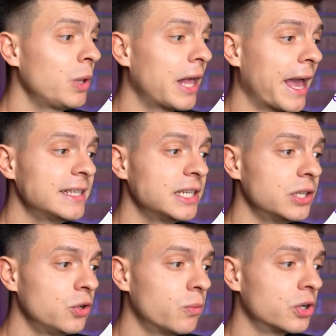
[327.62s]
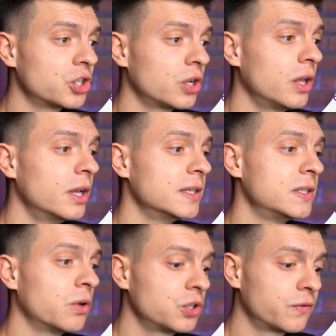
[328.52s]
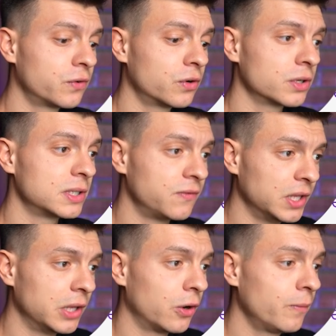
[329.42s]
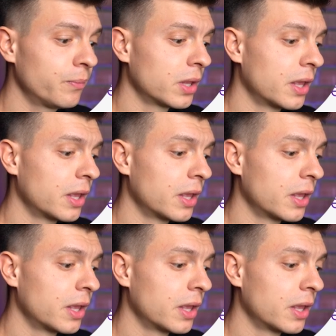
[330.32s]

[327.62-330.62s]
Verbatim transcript: will add a new module, search for Twilio,